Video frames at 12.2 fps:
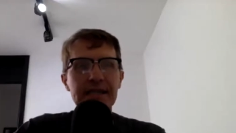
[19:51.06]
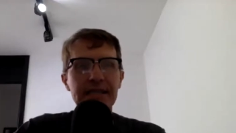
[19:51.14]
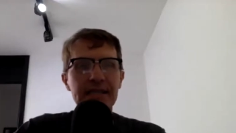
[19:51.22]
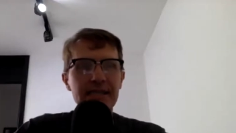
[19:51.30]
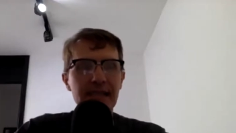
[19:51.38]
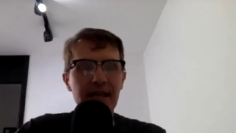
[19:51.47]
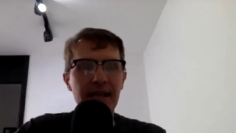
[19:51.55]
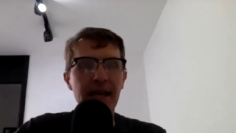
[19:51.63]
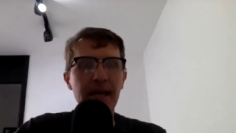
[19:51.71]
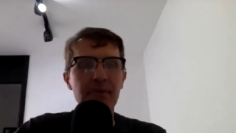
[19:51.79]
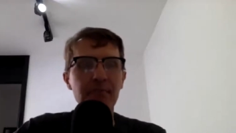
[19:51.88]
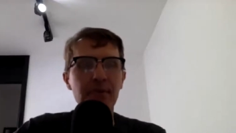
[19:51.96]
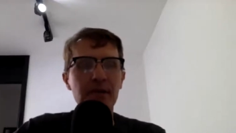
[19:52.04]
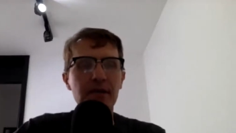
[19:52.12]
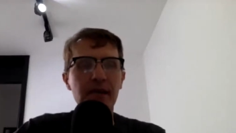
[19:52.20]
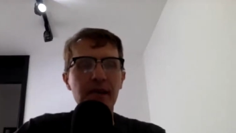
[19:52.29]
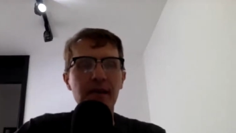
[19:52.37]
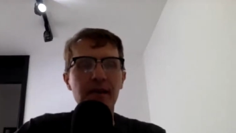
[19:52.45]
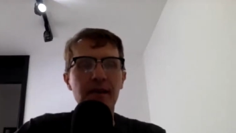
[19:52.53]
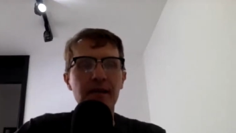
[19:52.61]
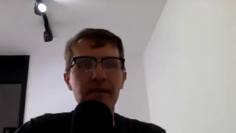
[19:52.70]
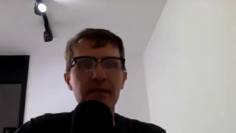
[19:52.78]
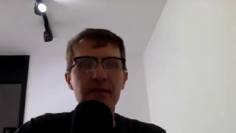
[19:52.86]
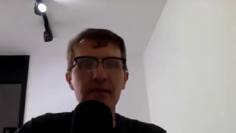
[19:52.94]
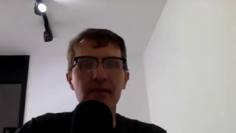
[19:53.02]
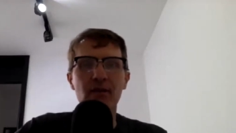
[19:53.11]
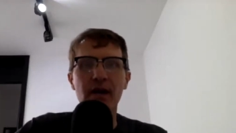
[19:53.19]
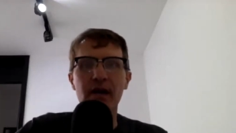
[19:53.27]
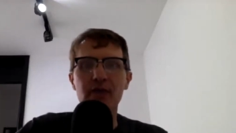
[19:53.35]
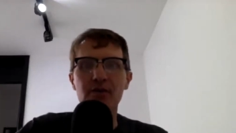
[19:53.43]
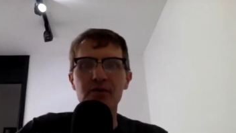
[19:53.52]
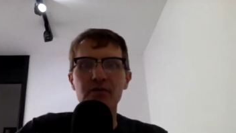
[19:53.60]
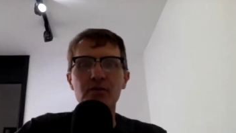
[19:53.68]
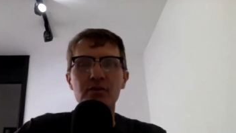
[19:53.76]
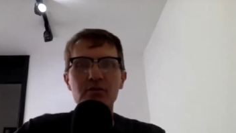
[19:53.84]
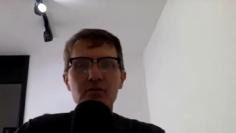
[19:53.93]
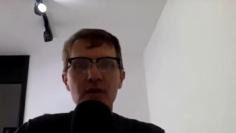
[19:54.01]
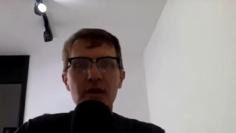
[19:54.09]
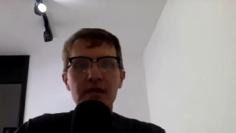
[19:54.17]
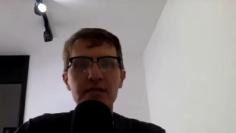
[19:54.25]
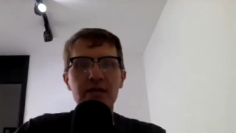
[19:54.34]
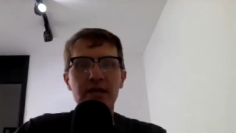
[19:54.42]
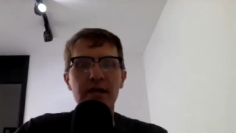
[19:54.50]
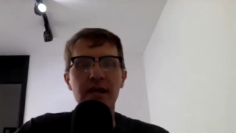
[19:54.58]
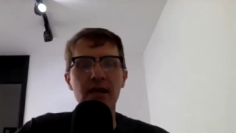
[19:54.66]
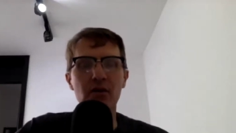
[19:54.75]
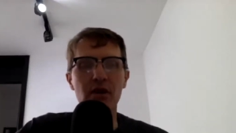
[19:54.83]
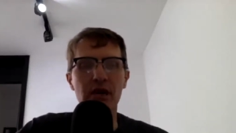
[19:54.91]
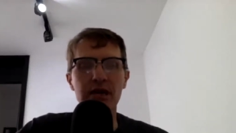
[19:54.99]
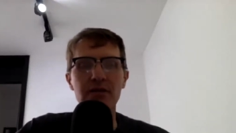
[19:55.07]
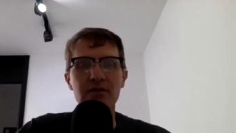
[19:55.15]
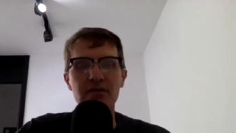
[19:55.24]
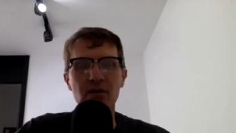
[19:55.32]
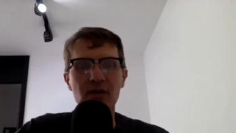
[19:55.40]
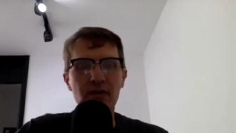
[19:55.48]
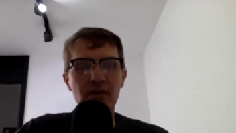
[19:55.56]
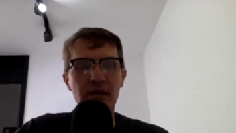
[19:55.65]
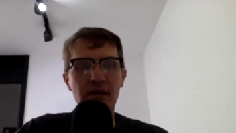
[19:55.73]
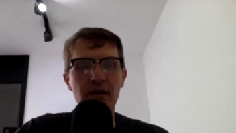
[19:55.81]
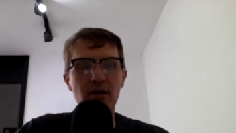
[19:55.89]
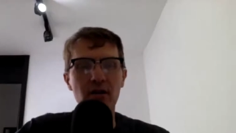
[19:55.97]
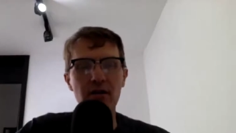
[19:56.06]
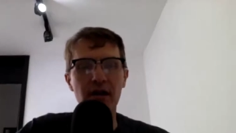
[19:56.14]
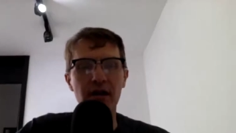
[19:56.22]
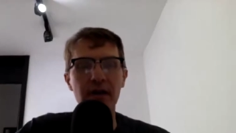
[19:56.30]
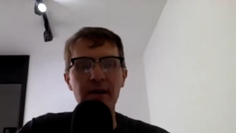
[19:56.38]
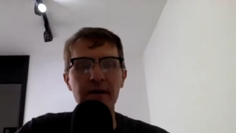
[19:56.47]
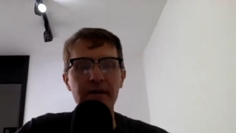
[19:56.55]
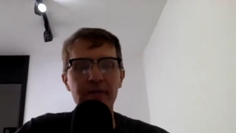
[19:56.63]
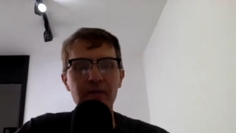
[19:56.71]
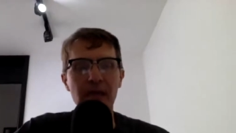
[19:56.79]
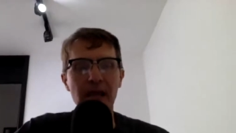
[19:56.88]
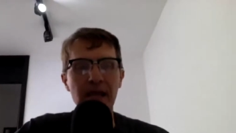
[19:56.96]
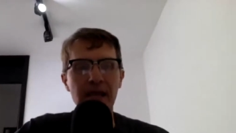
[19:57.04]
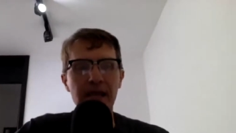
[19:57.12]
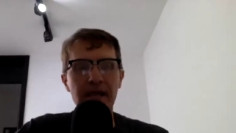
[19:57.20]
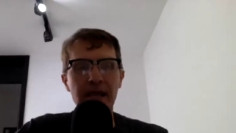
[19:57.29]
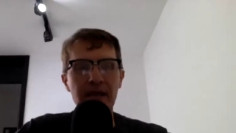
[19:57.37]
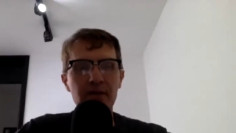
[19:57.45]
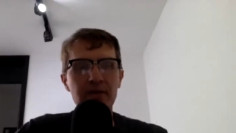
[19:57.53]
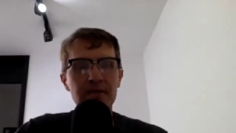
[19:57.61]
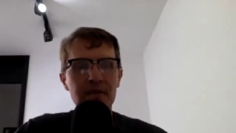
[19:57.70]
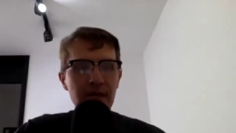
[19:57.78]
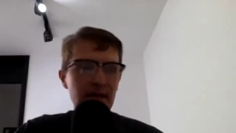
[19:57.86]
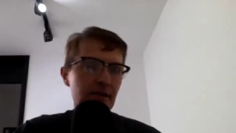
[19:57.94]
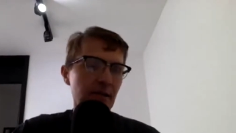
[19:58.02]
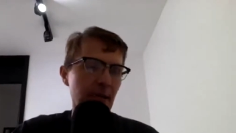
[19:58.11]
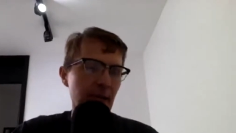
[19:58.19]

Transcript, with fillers: does that happen and you know how do students react to that how conscious are that are they and how does that